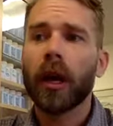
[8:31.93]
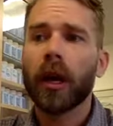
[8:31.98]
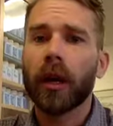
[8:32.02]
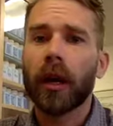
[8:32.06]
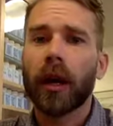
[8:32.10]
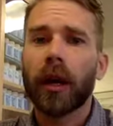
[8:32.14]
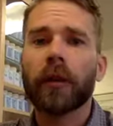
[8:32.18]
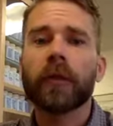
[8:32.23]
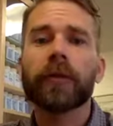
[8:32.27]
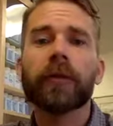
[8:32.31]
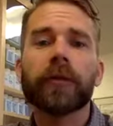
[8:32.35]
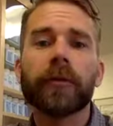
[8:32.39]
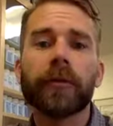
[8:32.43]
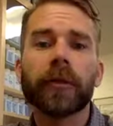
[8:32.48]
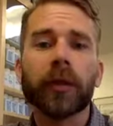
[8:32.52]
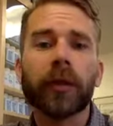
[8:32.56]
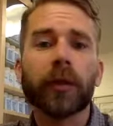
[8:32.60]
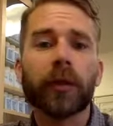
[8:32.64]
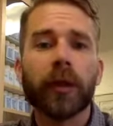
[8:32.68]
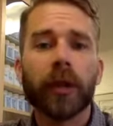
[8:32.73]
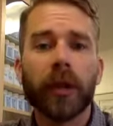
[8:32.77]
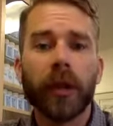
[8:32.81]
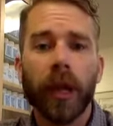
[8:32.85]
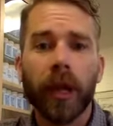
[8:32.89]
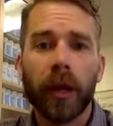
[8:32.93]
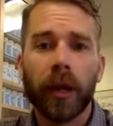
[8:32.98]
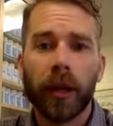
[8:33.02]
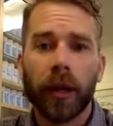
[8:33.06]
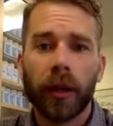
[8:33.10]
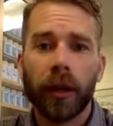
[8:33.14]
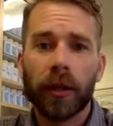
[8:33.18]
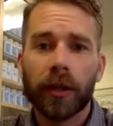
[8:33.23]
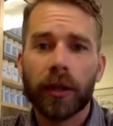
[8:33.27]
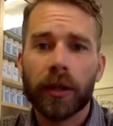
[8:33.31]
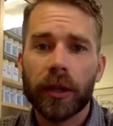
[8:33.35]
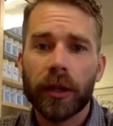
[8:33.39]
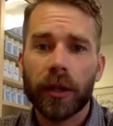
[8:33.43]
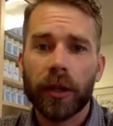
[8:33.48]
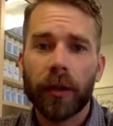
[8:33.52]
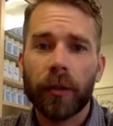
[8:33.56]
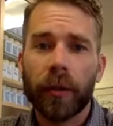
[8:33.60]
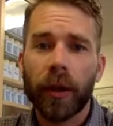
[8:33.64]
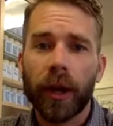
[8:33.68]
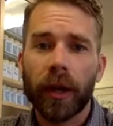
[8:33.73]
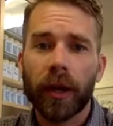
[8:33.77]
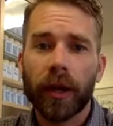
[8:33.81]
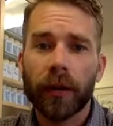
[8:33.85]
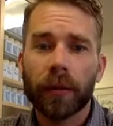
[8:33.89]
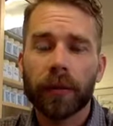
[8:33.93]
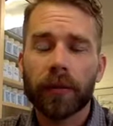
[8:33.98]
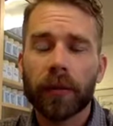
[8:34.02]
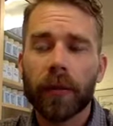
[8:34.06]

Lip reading: kind of fluid-like energy in the body.